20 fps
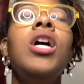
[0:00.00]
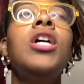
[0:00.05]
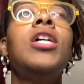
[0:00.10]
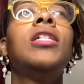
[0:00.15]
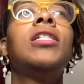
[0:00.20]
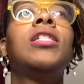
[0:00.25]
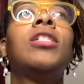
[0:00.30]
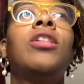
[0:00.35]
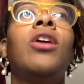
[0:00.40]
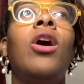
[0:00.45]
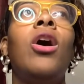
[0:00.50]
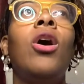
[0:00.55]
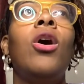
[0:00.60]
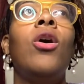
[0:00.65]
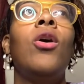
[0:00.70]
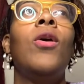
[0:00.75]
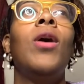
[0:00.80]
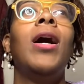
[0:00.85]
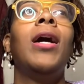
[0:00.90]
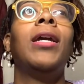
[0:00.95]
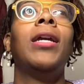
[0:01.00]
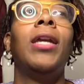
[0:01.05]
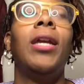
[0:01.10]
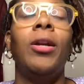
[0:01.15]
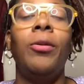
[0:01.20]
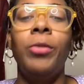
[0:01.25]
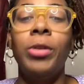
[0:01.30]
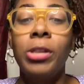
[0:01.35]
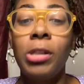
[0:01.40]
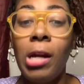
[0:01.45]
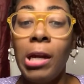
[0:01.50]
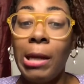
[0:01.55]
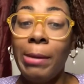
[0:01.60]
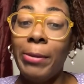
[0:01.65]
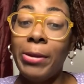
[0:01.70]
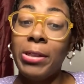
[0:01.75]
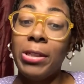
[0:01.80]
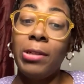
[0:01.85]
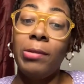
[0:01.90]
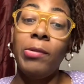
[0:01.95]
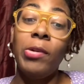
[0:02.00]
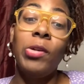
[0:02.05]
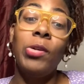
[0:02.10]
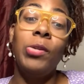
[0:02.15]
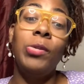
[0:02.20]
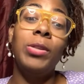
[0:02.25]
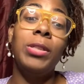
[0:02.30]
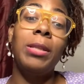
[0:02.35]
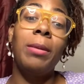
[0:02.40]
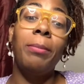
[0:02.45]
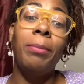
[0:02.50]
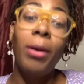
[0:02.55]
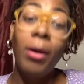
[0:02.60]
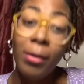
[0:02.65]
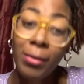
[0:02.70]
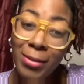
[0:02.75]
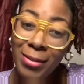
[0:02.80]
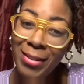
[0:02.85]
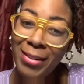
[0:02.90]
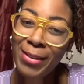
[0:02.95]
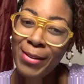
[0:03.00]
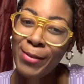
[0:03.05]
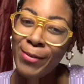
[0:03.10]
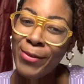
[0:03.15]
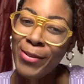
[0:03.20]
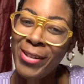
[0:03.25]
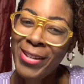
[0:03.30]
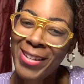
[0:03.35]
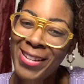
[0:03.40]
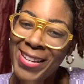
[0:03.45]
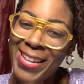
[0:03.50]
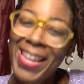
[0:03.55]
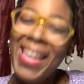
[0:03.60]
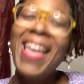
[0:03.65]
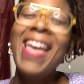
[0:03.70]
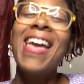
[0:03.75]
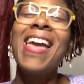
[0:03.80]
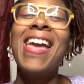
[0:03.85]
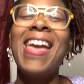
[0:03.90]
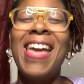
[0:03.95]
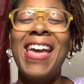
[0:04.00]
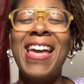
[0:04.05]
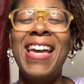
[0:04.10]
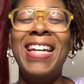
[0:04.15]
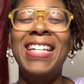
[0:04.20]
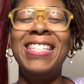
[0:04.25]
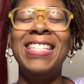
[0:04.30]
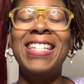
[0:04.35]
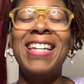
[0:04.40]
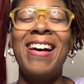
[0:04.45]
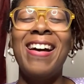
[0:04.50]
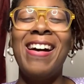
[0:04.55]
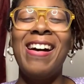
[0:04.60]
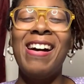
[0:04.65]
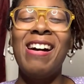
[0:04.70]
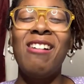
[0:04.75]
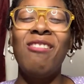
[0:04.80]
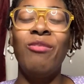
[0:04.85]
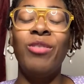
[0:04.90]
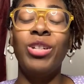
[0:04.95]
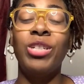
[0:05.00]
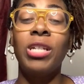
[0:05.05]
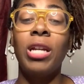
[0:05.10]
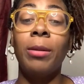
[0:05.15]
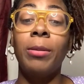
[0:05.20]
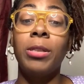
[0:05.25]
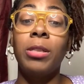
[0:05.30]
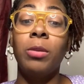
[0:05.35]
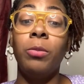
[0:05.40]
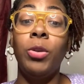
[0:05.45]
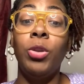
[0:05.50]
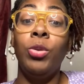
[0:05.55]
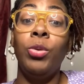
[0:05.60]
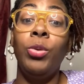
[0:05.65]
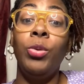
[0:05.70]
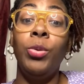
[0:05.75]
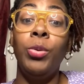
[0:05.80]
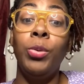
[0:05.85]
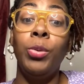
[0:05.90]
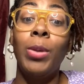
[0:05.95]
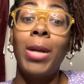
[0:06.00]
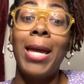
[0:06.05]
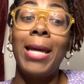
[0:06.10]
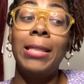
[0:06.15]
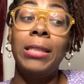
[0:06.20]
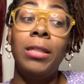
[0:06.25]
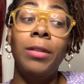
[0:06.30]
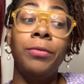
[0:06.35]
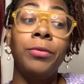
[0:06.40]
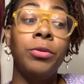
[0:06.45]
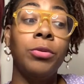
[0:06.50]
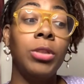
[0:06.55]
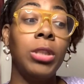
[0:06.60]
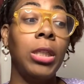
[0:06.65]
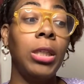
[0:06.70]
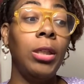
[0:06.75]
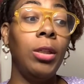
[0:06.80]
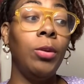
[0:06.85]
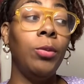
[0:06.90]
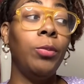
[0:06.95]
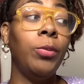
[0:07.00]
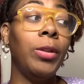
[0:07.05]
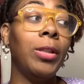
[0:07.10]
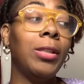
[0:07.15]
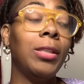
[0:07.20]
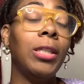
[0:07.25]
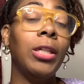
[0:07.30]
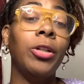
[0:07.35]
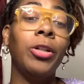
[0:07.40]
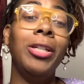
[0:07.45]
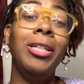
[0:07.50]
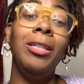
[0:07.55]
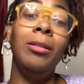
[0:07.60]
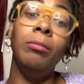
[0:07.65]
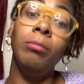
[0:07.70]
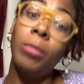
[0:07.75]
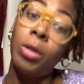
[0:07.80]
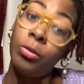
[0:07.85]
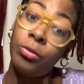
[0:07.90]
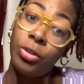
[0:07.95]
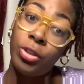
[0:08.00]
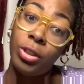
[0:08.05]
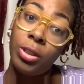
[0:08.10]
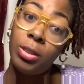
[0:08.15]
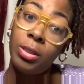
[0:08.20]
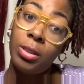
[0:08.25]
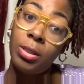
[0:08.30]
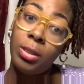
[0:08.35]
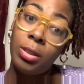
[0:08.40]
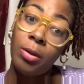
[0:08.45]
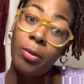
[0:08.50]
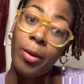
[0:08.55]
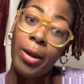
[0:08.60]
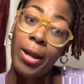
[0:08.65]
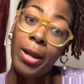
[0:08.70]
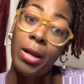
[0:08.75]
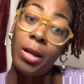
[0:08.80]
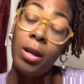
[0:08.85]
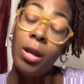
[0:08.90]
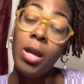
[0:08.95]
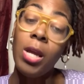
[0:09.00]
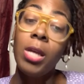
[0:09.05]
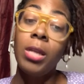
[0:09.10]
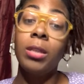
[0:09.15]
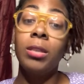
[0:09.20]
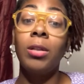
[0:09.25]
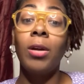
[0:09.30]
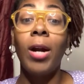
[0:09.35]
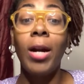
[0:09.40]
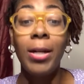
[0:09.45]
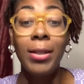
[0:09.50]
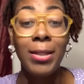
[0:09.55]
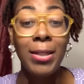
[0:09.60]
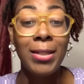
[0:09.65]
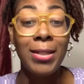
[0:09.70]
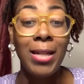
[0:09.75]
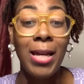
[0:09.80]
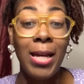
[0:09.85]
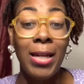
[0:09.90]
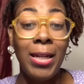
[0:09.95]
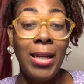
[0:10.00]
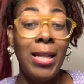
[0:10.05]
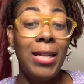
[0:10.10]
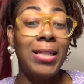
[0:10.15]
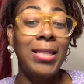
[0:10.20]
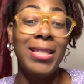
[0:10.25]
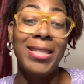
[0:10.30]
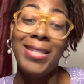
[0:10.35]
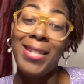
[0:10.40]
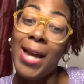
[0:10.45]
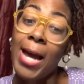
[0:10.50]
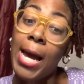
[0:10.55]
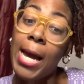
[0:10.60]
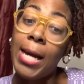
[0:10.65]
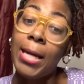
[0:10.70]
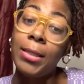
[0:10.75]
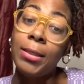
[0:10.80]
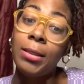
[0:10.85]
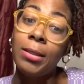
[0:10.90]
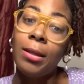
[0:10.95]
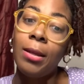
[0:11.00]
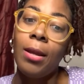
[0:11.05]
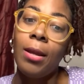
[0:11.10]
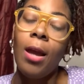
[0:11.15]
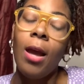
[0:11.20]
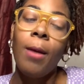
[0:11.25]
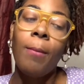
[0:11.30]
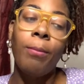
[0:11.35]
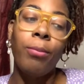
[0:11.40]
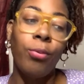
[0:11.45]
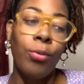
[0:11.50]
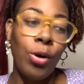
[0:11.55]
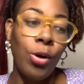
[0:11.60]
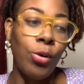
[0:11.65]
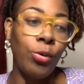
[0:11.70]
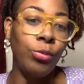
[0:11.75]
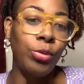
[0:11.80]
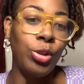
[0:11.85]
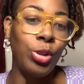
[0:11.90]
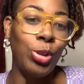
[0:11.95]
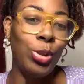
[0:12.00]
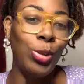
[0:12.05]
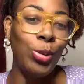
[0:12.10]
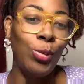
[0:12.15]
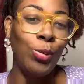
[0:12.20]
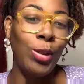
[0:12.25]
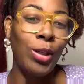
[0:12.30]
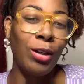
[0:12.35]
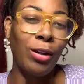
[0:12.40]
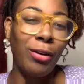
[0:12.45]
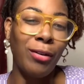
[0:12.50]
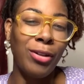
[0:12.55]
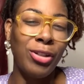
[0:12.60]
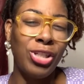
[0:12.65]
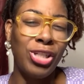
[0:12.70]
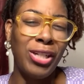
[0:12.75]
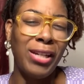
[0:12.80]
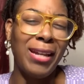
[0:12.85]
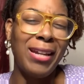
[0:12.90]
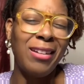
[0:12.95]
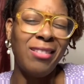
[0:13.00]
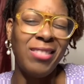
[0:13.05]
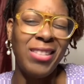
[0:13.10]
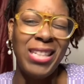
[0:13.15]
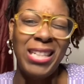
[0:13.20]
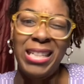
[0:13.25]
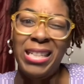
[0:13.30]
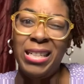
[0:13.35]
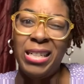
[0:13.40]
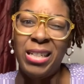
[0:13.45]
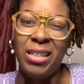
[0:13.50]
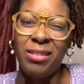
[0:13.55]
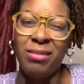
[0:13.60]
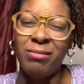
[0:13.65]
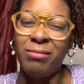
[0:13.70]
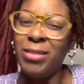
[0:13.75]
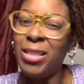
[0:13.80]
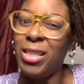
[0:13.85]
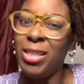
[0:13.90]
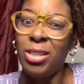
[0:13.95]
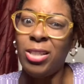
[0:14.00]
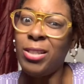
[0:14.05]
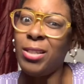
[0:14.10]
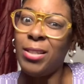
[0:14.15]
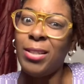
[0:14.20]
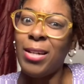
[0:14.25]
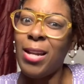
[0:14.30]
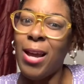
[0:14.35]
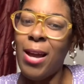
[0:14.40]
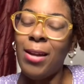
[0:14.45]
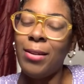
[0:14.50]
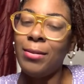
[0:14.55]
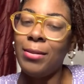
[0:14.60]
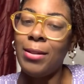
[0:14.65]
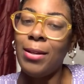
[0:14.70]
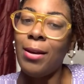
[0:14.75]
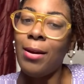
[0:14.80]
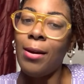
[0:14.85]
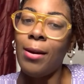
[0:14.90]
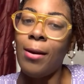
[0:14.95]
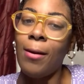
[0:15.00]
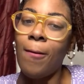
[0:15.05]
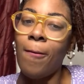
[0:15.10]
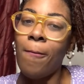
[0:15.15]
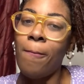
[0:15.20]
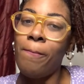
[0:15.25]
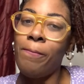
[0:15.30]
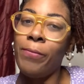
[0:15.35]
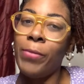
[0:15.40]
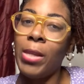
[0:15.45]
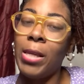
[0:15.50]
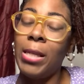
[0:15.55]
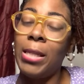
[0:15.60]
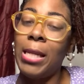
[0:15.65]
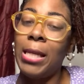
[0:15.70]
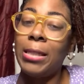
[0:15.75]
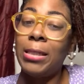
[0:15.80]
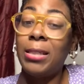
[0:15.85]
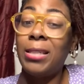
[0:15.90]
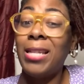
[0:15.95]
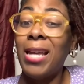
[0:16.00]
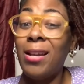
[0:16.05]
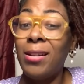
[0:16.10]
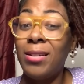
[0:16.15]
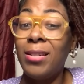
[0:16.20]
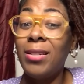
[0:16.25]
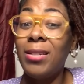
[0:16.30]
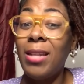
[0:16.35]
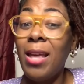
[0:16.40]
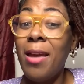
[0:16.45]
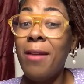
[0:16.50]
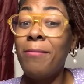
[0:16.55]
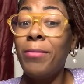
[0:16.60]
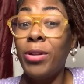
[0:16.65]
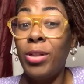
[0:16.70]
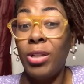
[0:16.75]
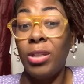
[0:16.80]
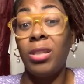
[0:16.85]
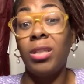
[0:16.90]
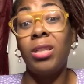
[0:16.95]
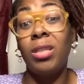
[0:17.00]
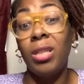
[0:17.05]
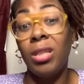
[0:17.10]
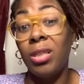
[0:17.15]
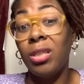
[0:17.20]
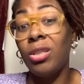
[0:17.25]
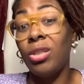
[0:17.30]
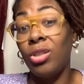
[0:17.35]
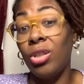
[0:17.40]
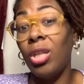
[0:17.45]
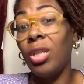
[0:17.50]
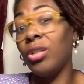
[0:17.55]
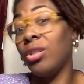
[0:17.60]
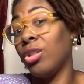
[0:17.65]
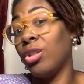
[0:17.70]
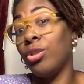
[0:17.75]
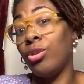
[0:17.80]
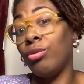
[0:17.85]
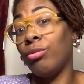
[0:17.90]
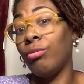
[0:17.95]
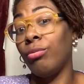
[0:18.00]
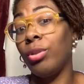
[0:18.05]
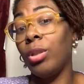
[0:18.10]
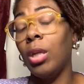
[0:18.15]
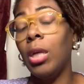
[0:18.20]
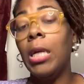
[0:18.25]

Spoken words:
So again, we're talking about someone who is impulsive, and we're talking about someone who has difficulty with their emotions. Okay, so our society is not prone to encouraging healthy eating. It's just not, and that's sad to say, but it's the truth.